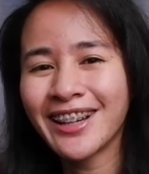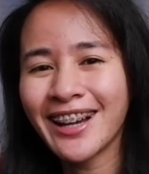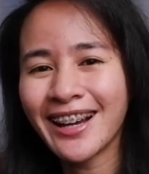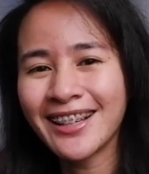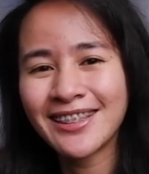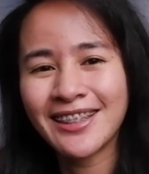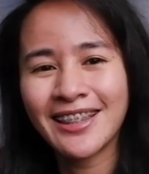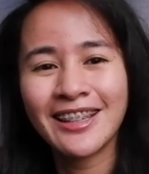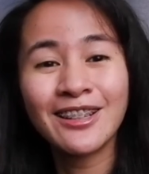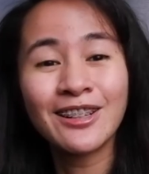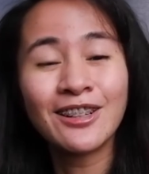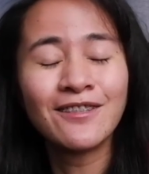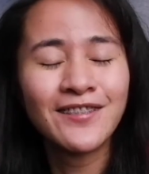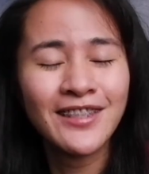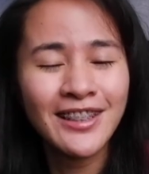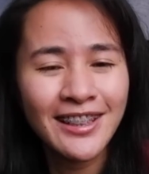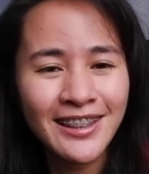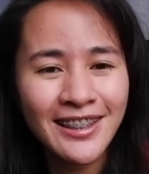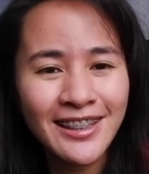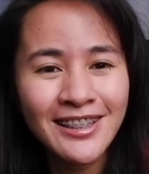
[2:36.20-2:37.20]
do you guys think of
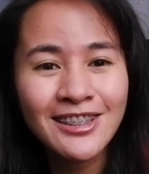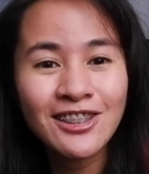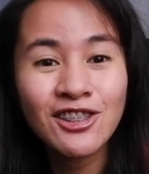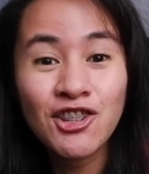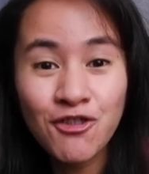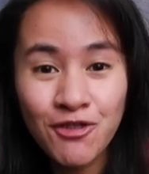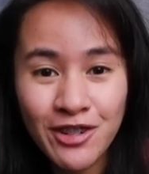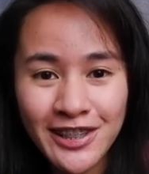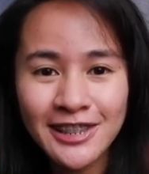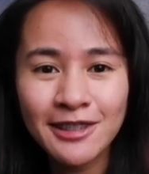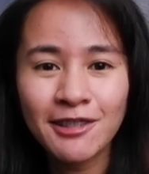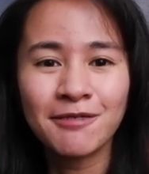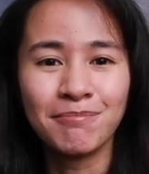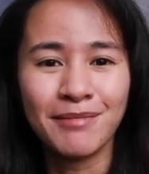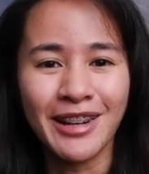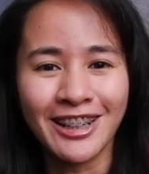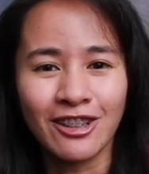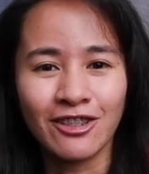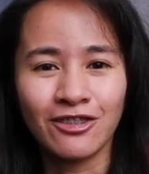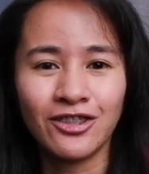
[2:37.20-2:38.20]
Deity's newest
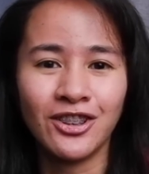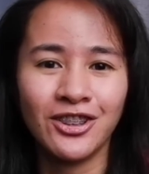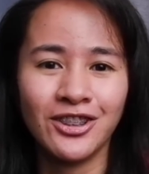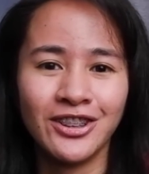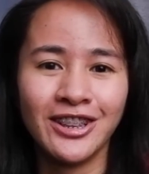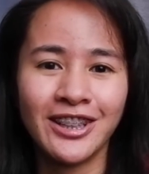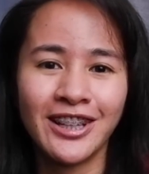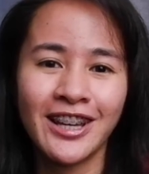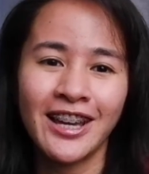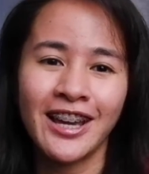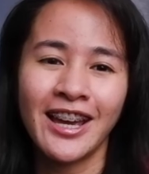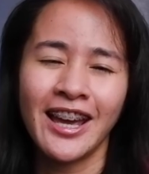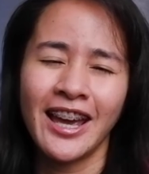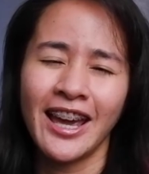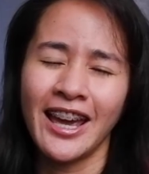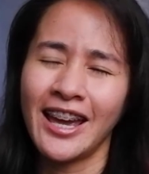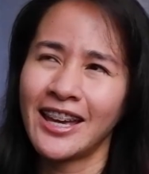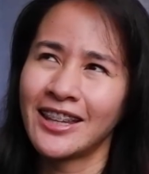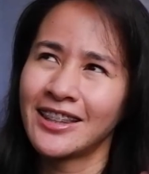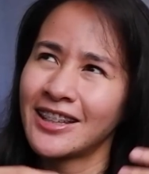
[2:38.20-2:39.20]
microphone?
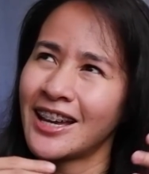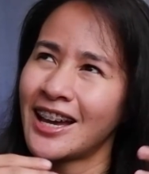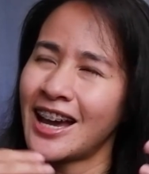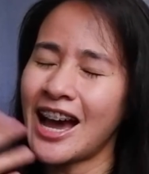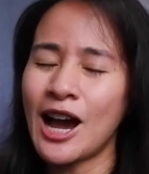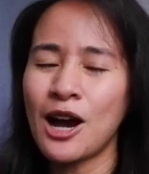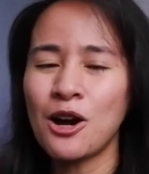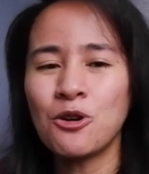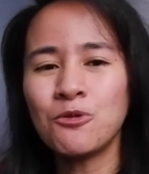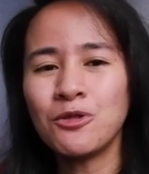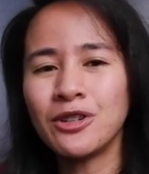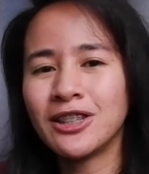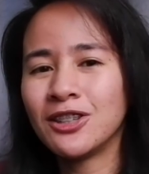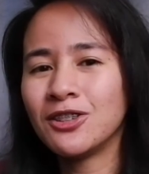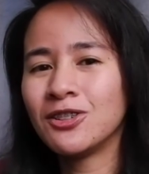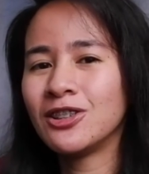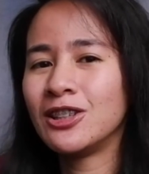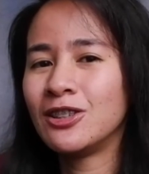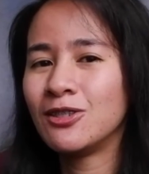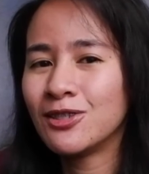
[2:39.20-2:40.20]
And how would
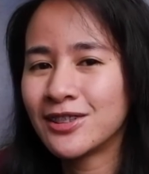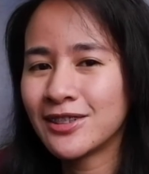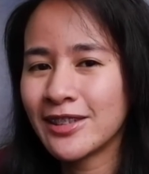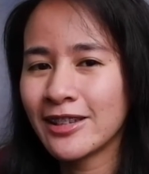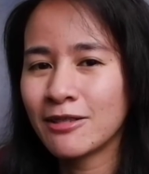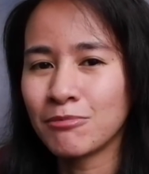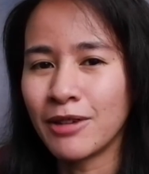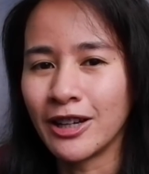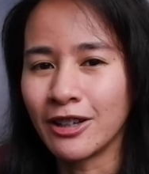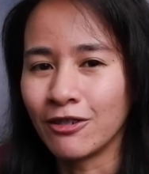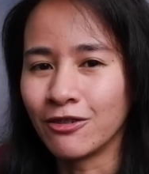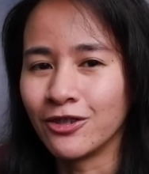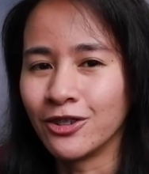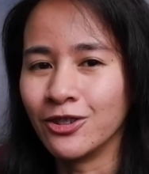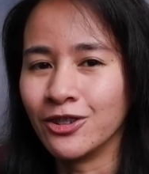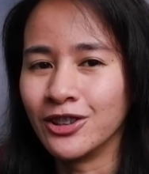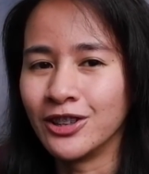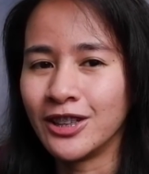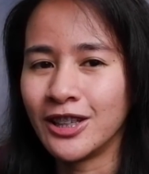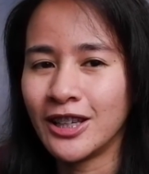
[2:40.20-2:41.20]
you use this
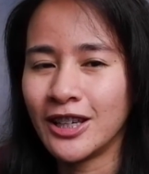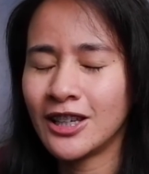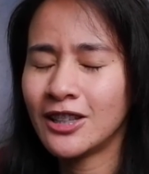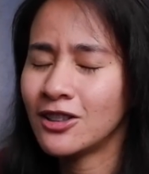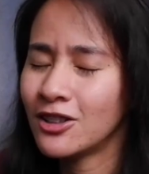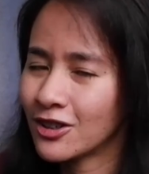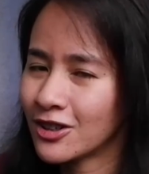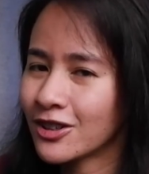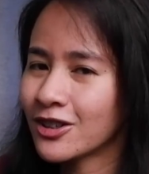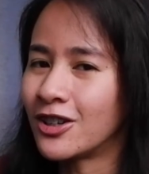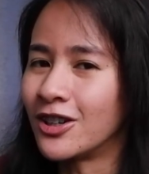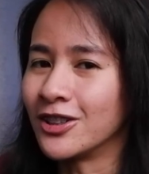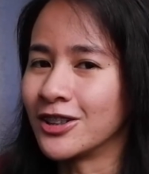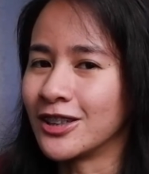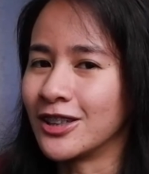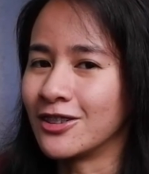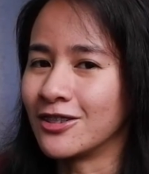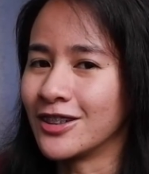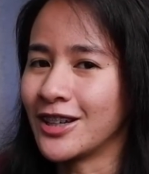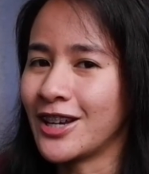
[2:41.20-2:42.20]
microphone in your
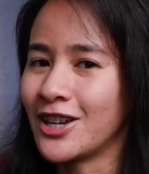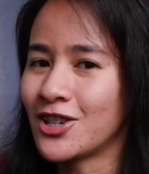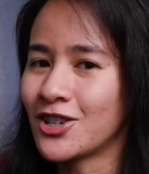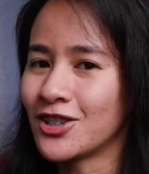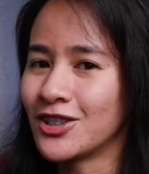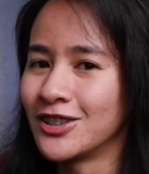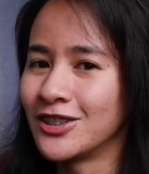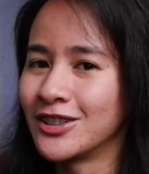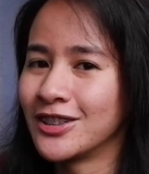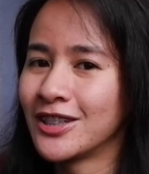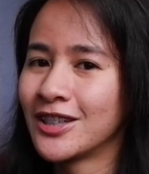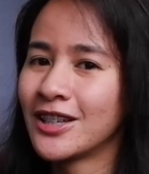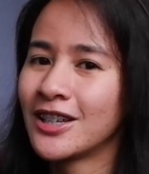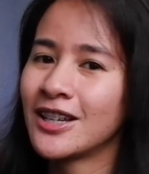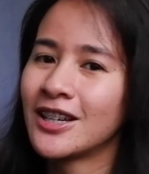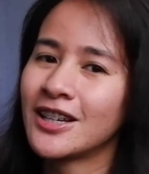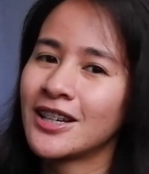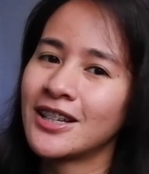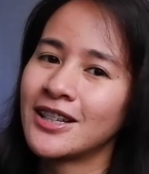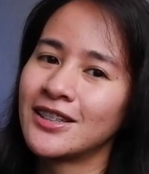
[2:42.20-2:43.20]
content creation?
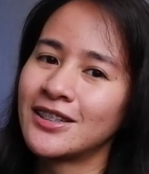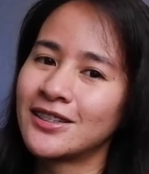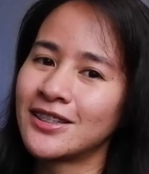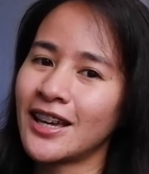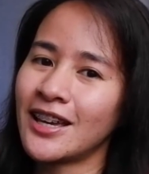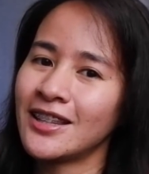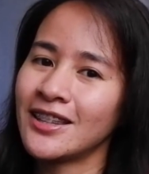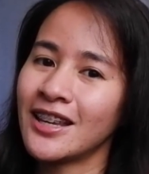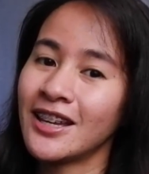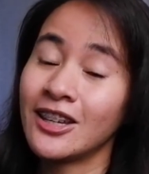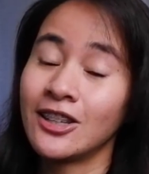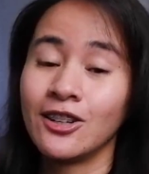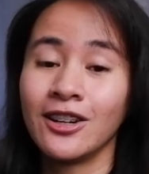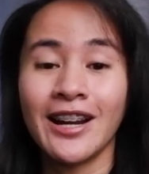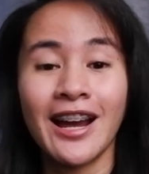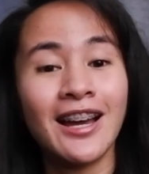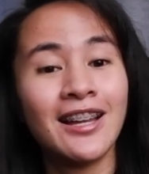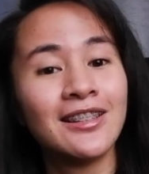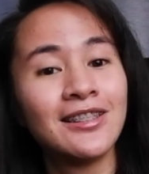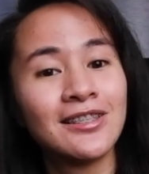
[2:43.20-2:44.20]
Send
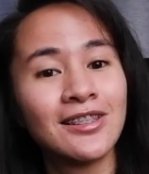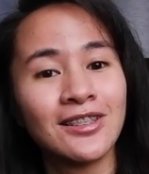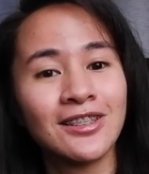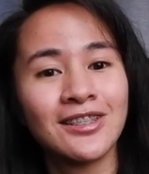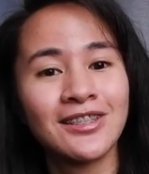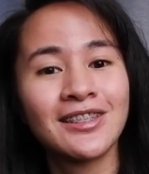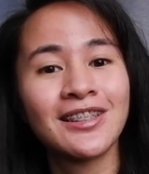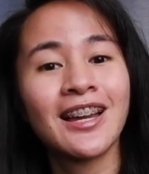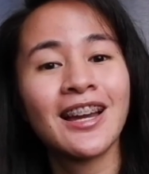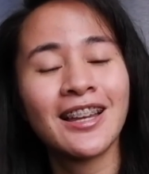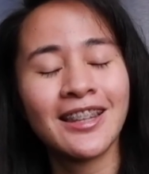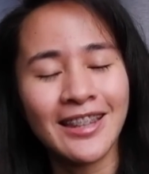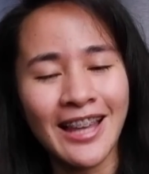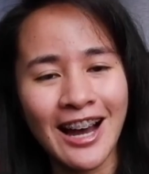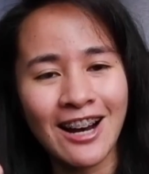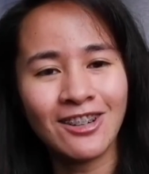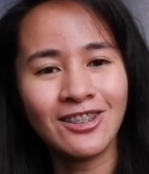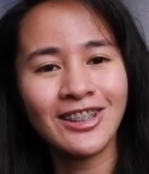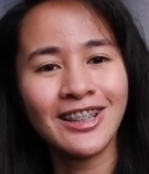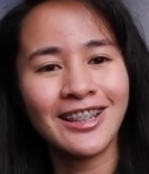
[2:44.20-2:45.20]
your answers
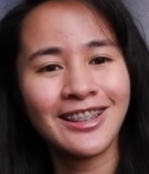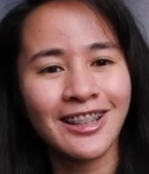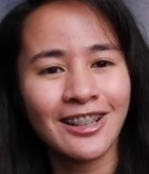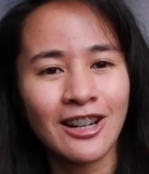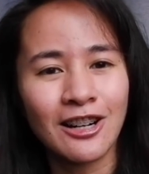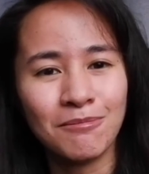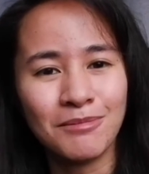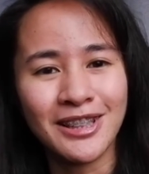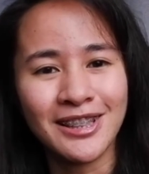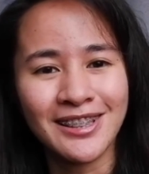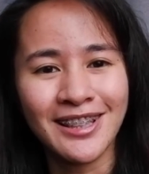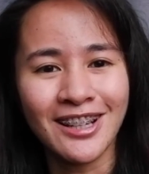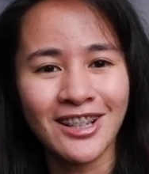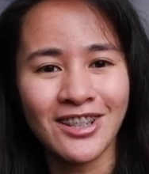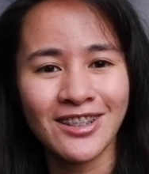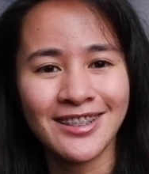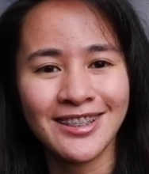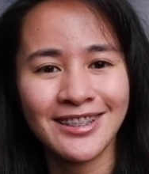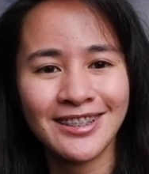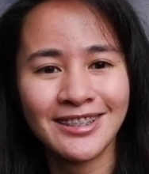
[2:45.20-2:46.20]
down in the comment
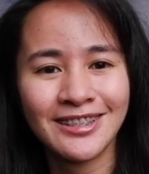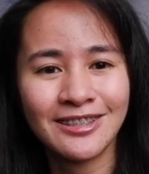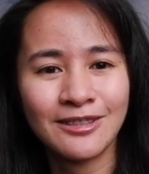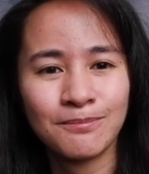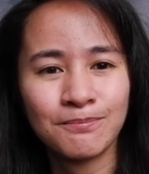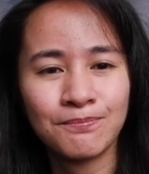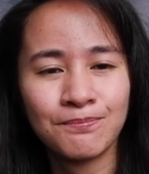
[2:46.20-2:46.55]
section.